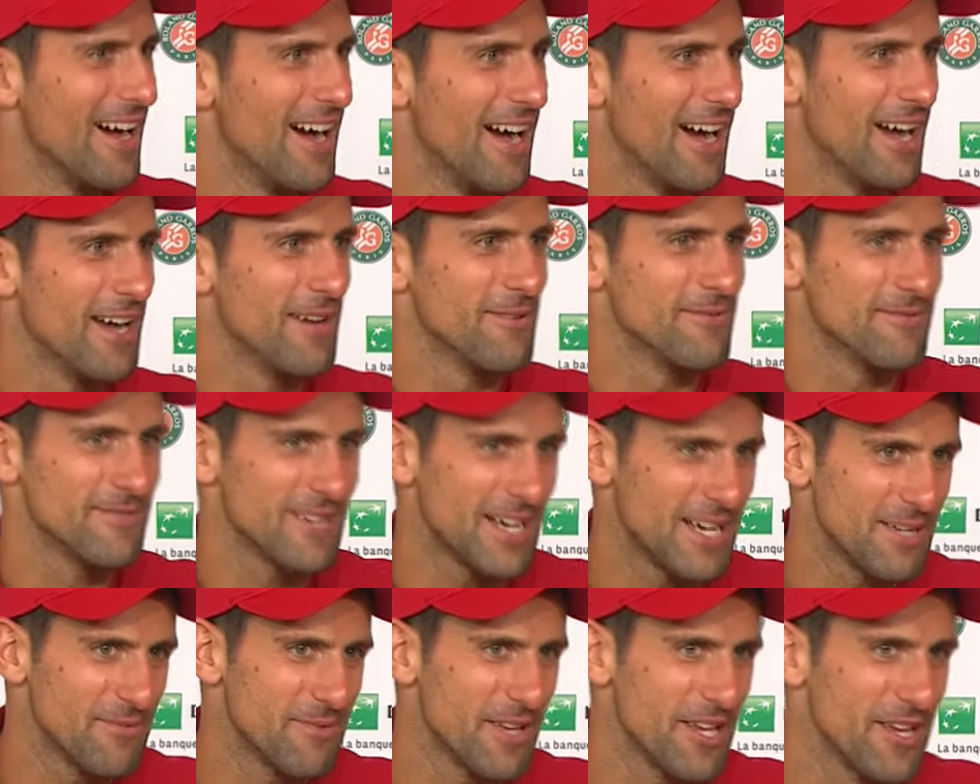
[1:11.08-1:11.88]

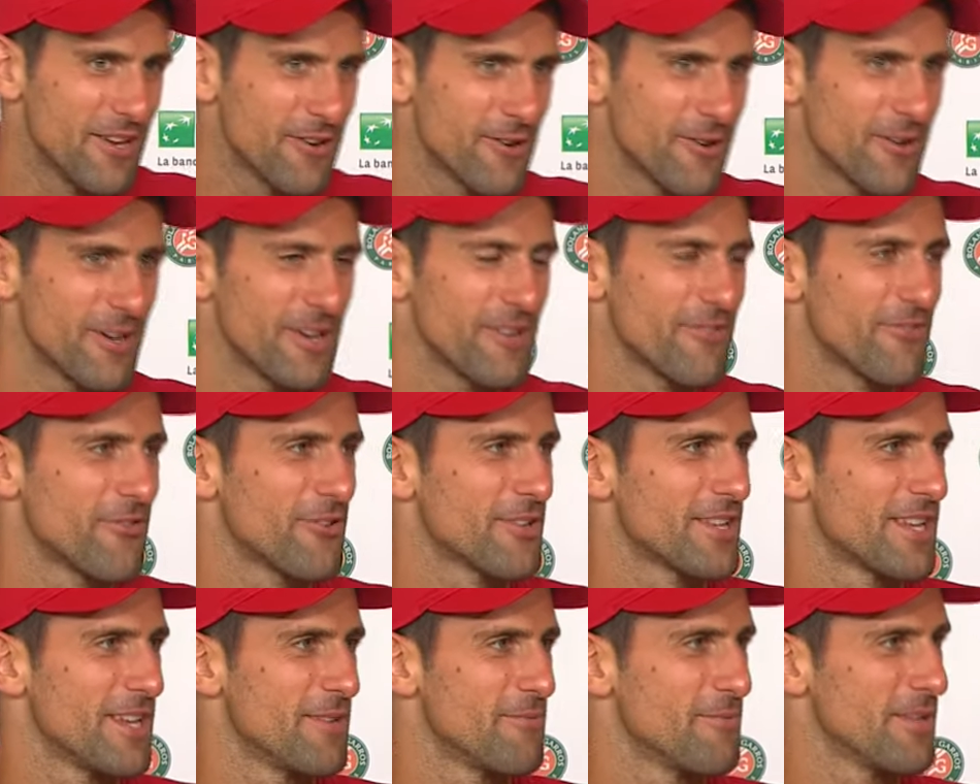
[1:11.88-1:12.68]
I'm here already
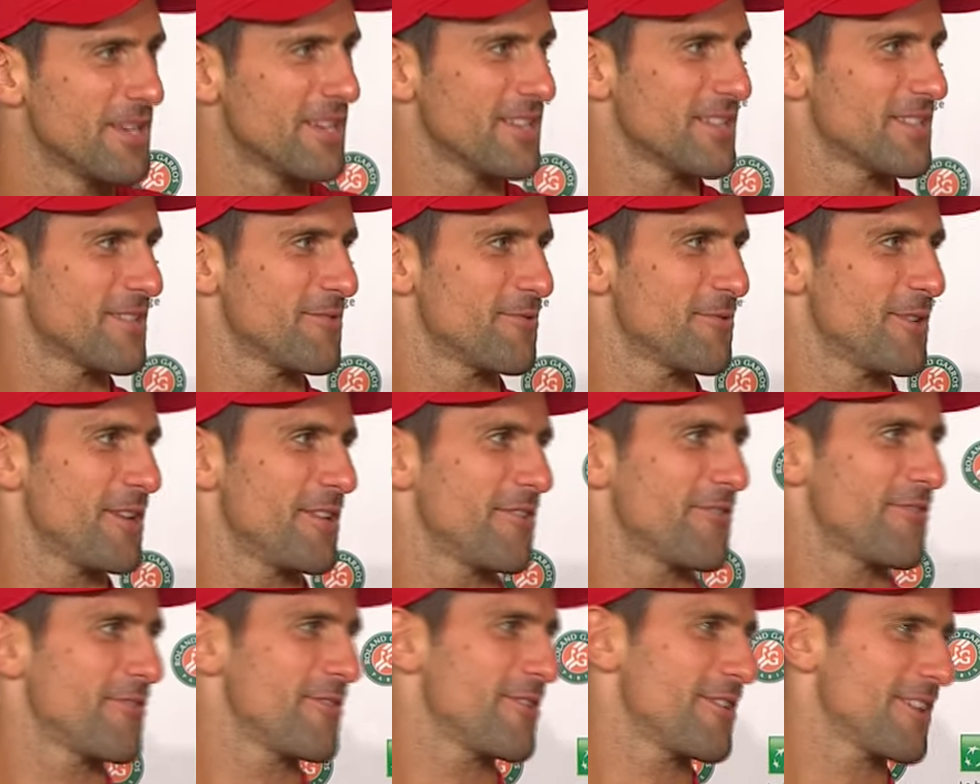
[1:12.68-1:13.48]
for 10 minutes. I'm
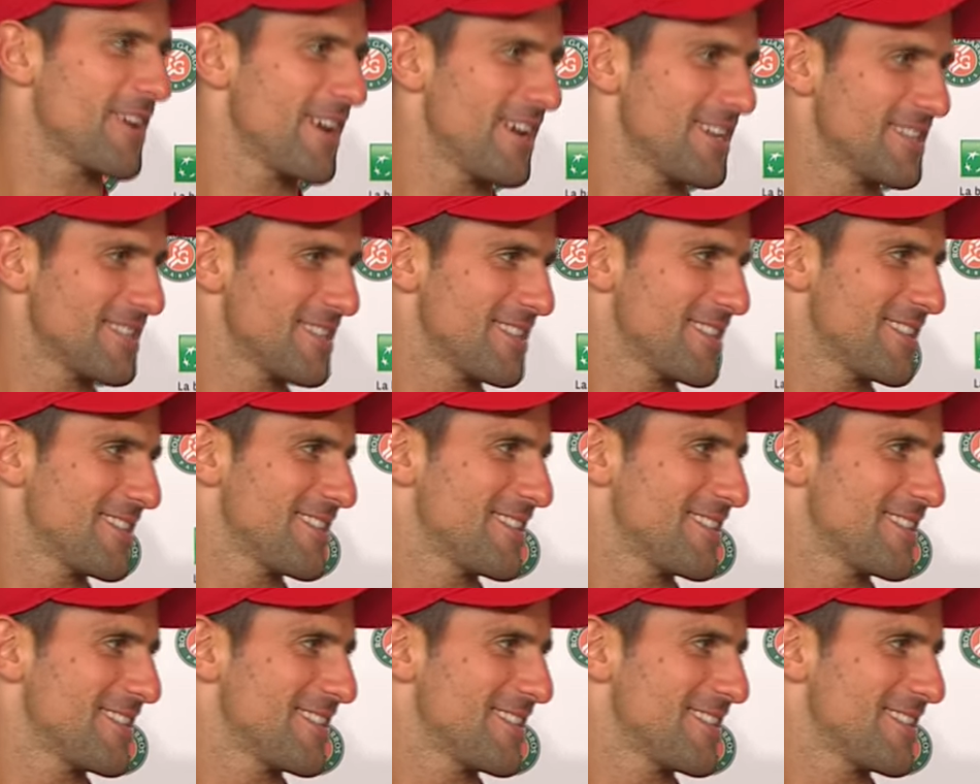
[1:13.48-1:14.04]
waiting for you guys.